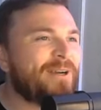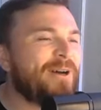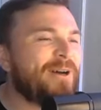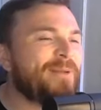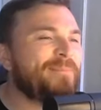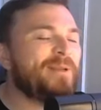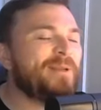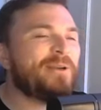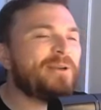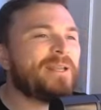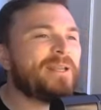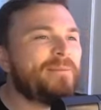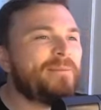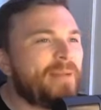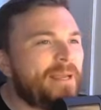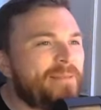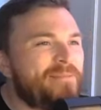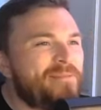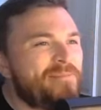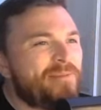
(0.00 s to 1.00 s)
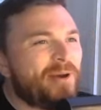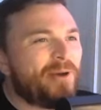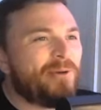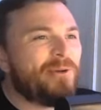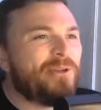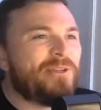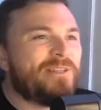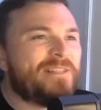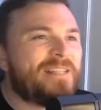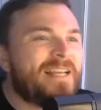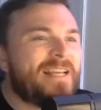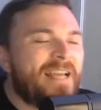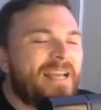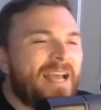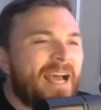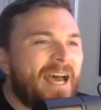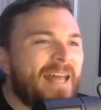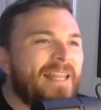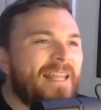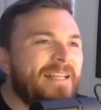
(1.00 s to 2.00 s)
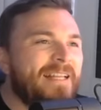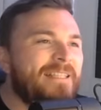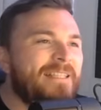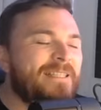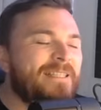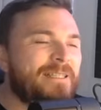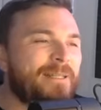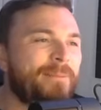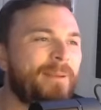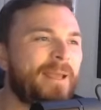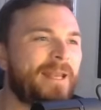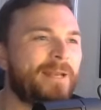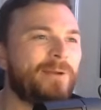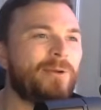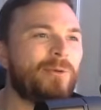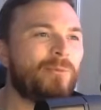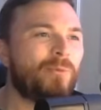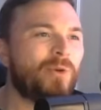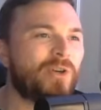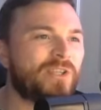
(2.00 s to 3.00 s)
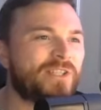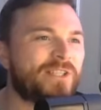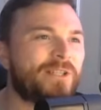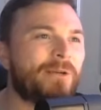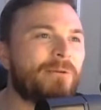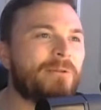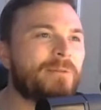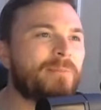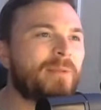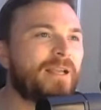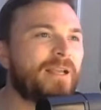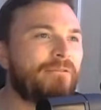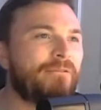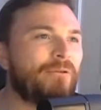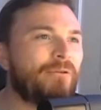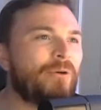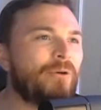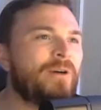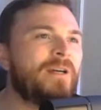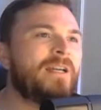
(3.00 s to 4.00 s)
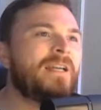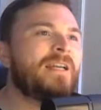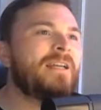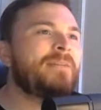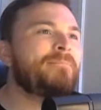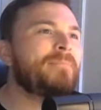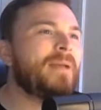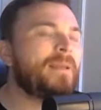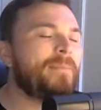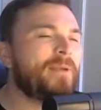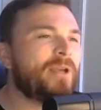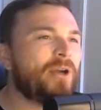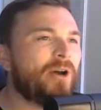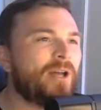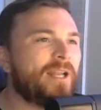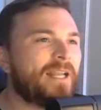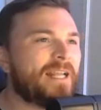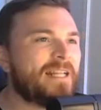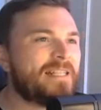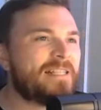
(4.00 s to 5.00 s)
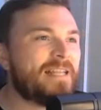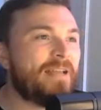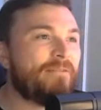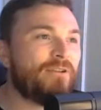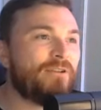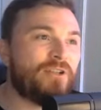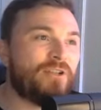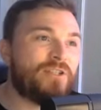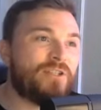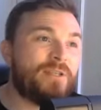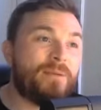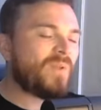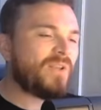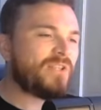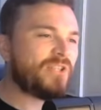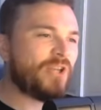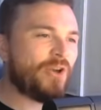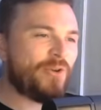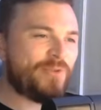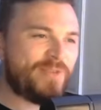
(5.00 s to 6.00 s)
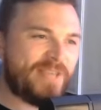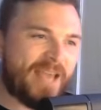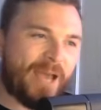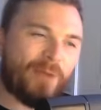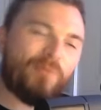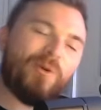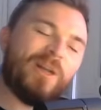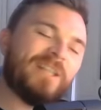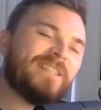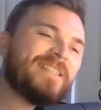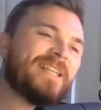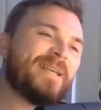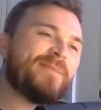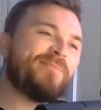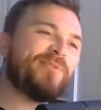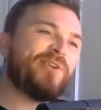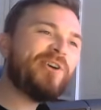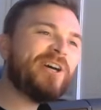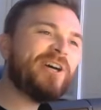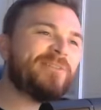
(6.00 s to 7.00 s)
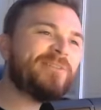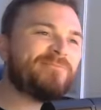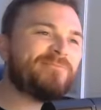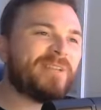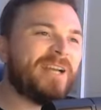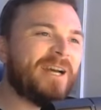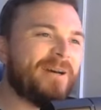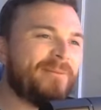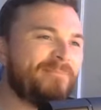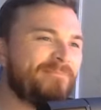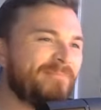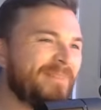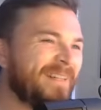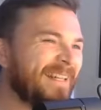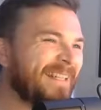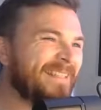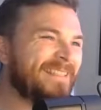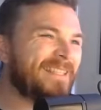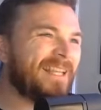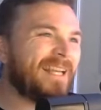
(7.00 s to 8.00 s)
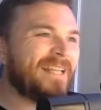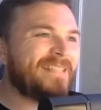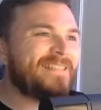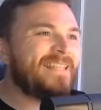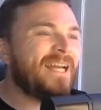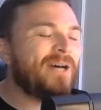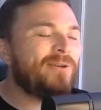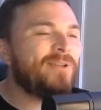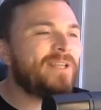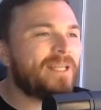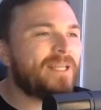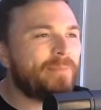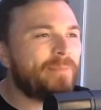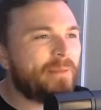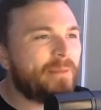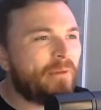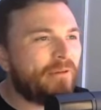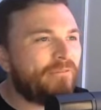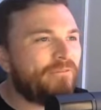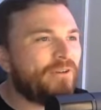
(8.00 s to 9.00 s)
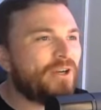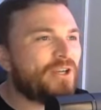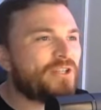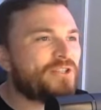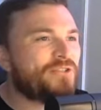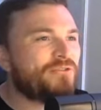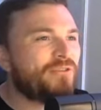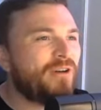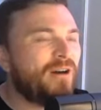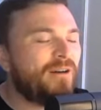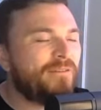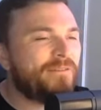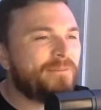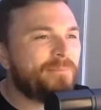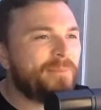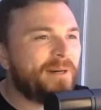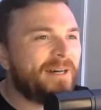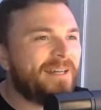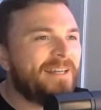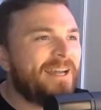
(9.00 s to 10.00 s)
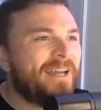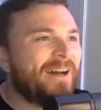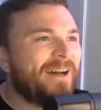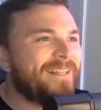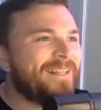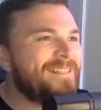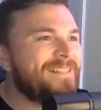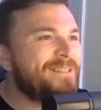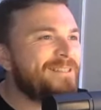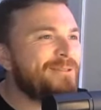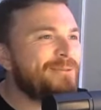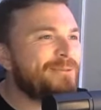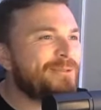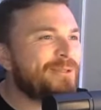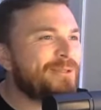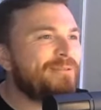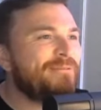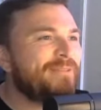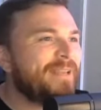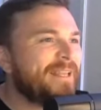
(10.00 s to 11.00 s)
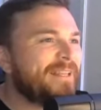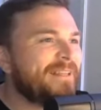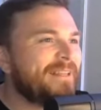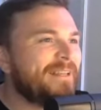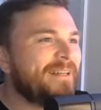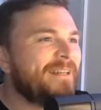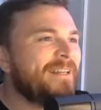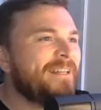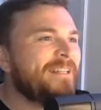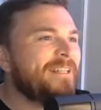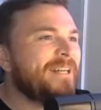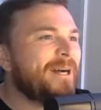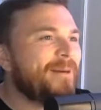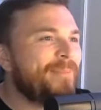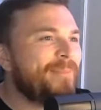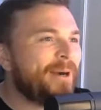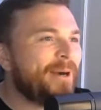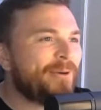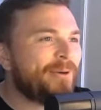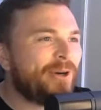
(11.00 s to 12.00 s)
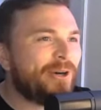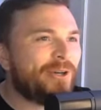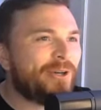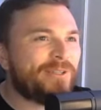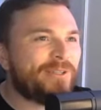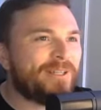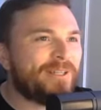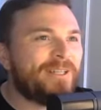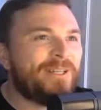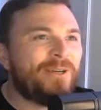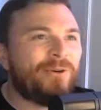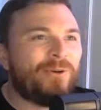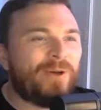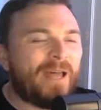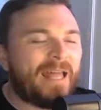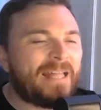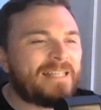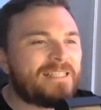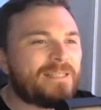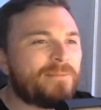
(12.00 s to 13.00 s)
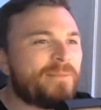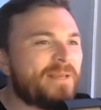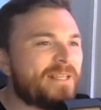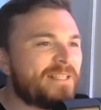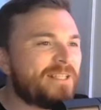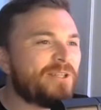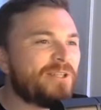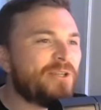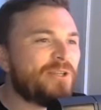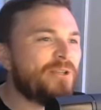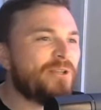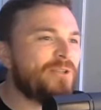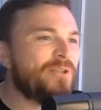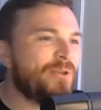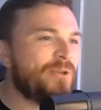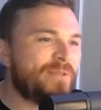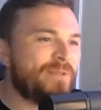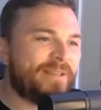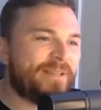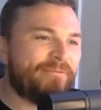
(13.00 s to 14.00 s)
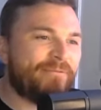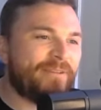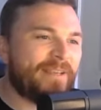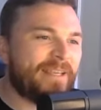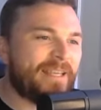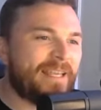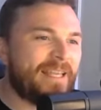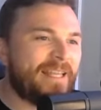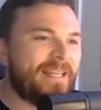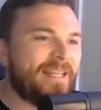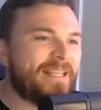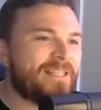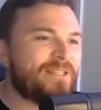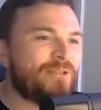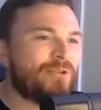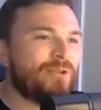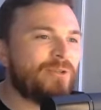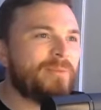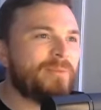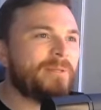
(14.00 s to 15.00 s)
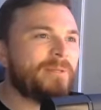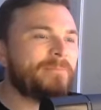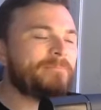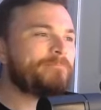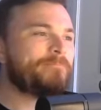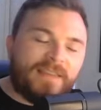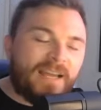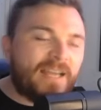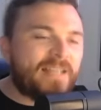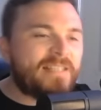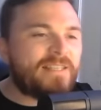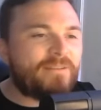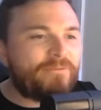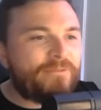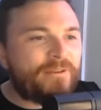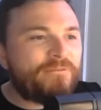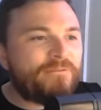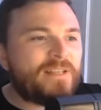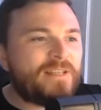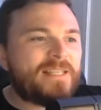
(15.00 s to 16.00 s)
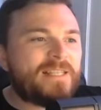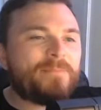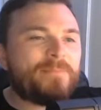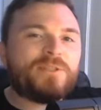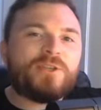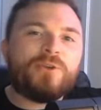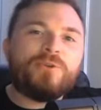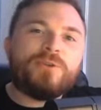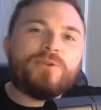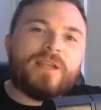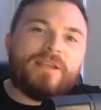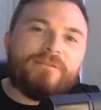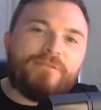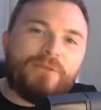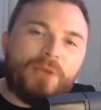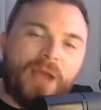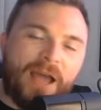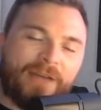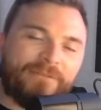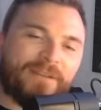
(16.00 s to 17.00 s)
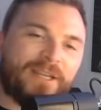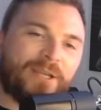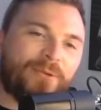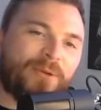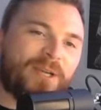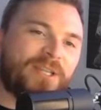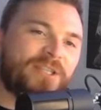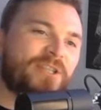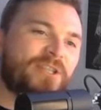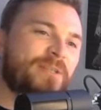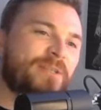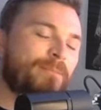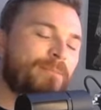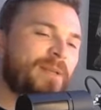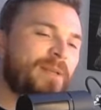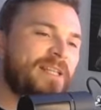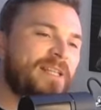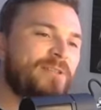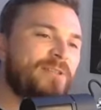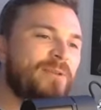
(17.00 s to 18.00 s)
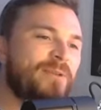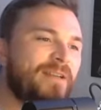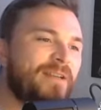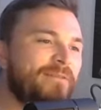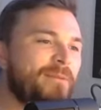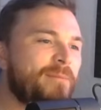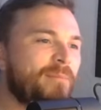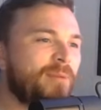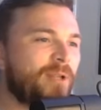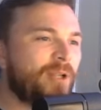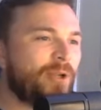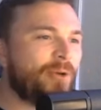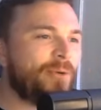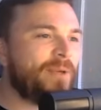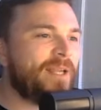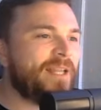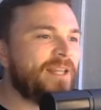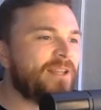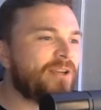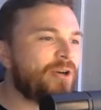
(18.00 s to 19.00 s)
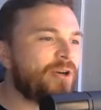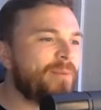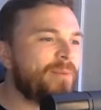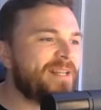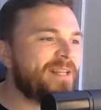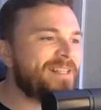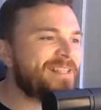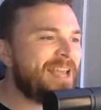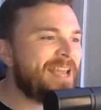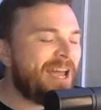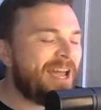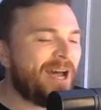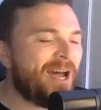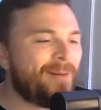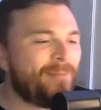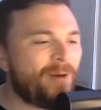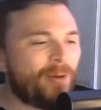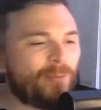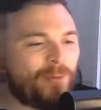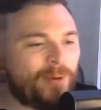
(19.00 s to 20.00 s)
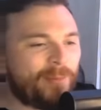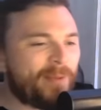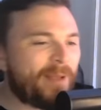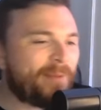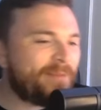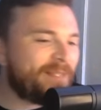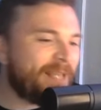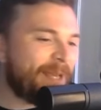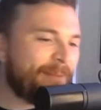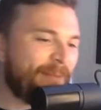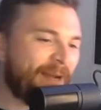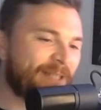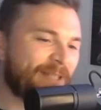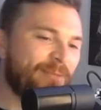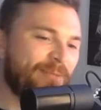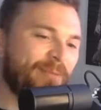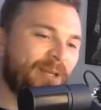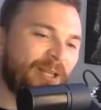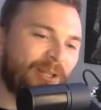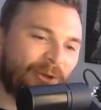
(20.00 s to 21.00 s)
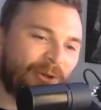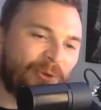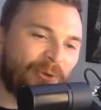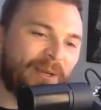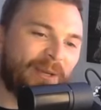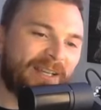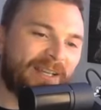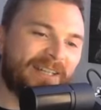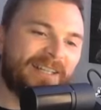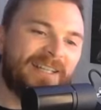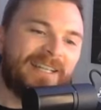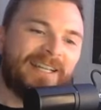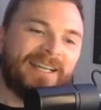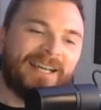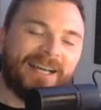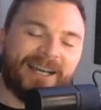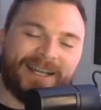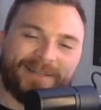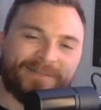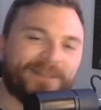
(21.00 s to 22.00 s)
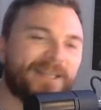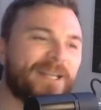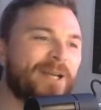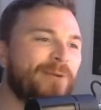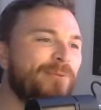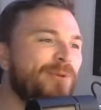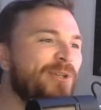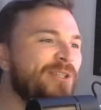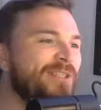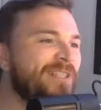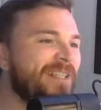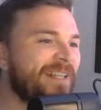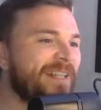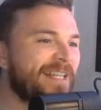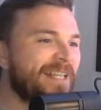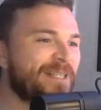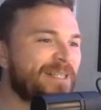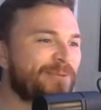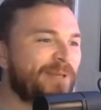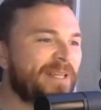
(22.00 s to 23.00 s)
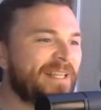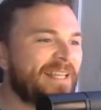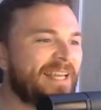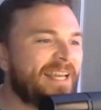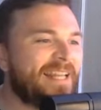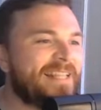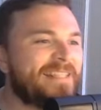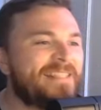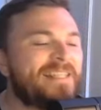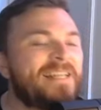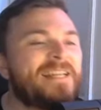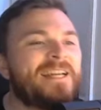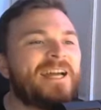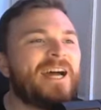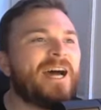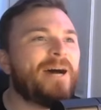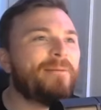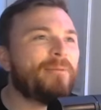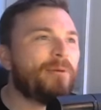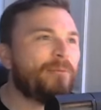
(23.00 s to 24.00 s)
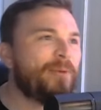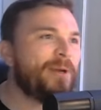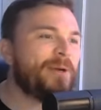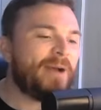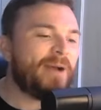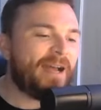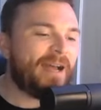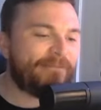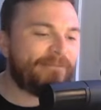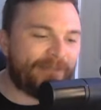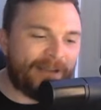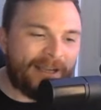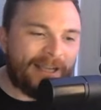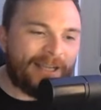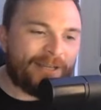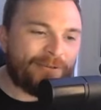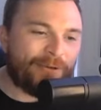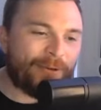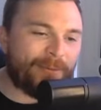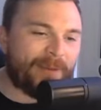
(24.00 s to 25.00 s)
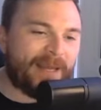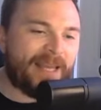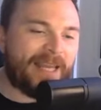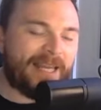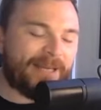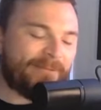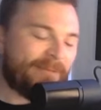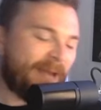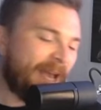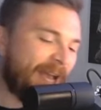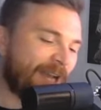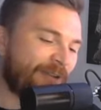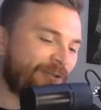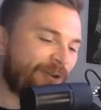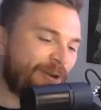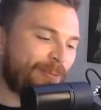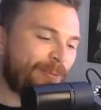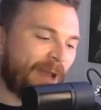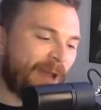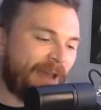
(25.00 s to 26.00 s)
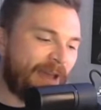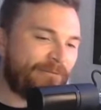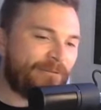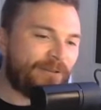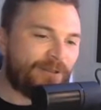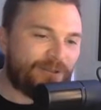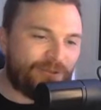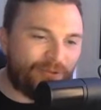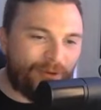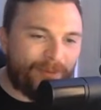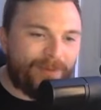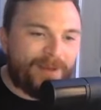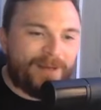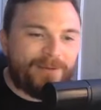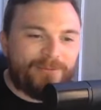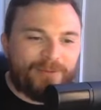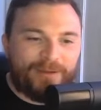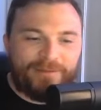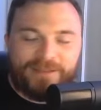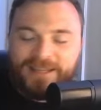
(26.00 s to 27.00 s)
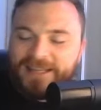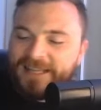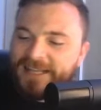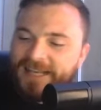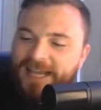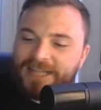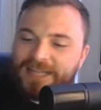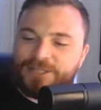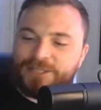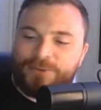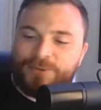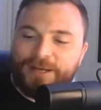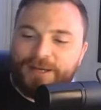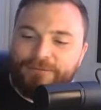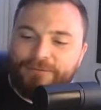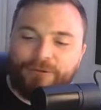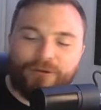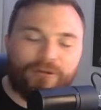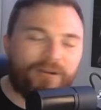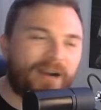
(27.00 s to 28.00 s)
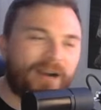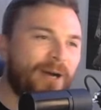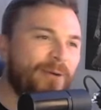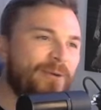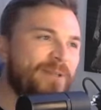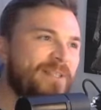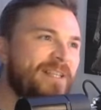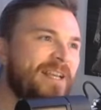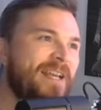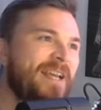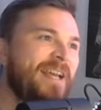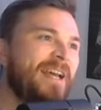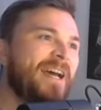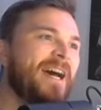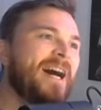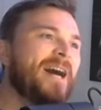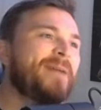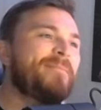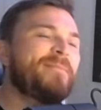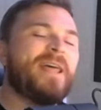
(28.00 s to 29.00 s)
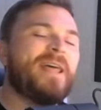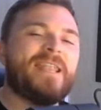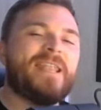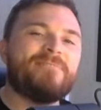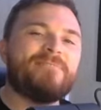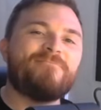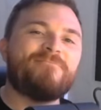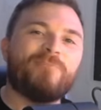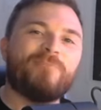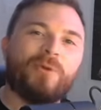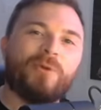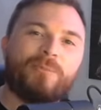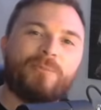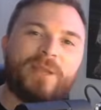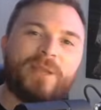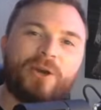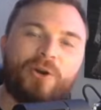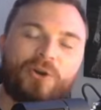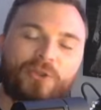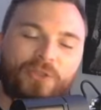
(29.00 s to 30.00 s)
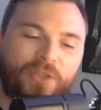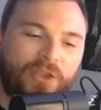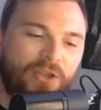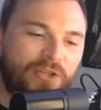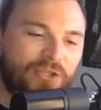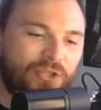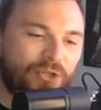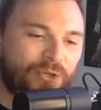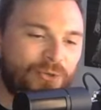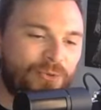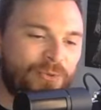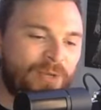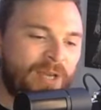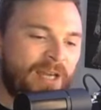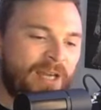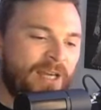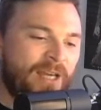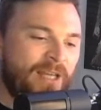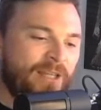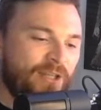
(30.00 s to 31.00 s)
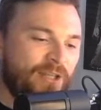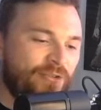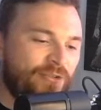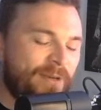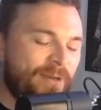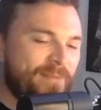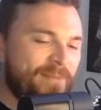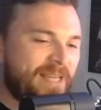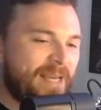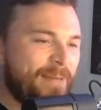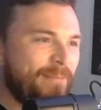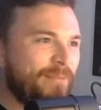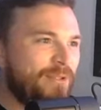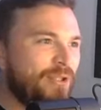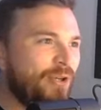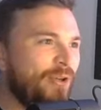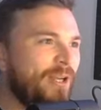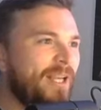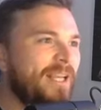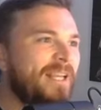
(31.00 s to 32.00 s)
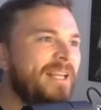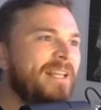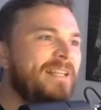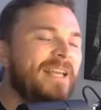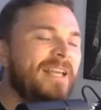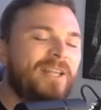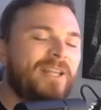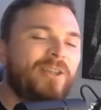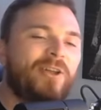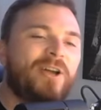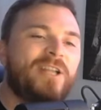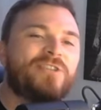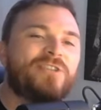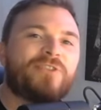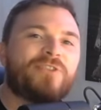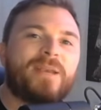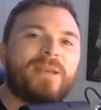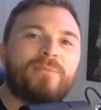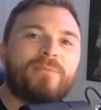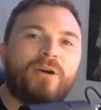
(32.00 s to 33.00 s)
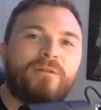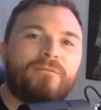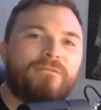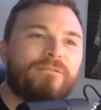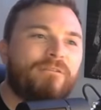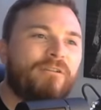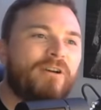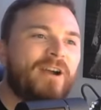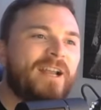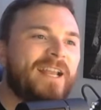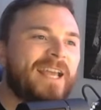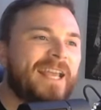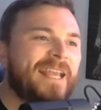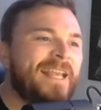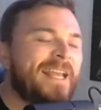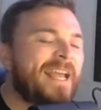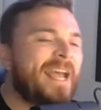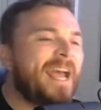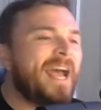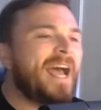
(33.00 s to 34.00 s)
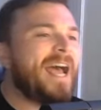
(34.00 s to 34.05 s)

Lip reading: I'd be looking at maybe Poland, and then depending on what's still to play for, maybe going against Netherlands. So yeah, one to keep an eye on. I doubt they're going to be in my first draft, but I still do think that about Gartner and Sabitzer could do something in this tournament. That is everything for this episode. If you have any questions, please do leave them below in the comments. I will be able to get back to them a lot quicker than I was this weekend. I will have Group E and Group F dropping within the next 24 hours. Then we'll be on to the Dream Team Tonic deadline stream on Friday.